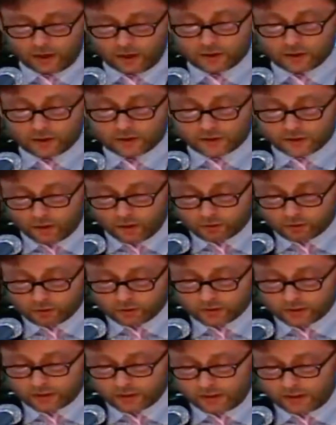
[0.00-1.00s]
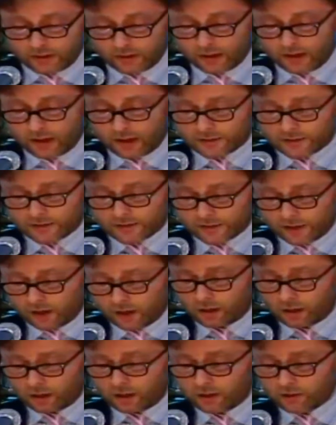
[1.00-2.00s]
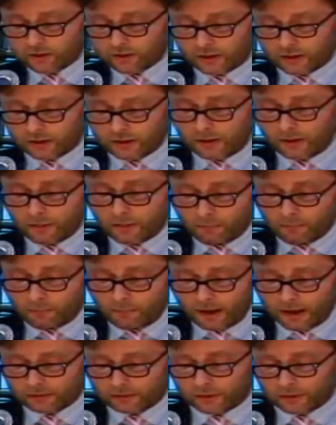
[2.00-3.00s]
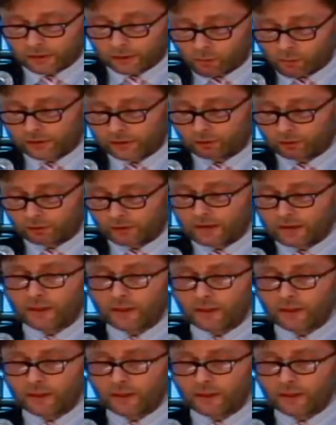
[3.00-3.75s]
shaped the history of the early Society of Jesus.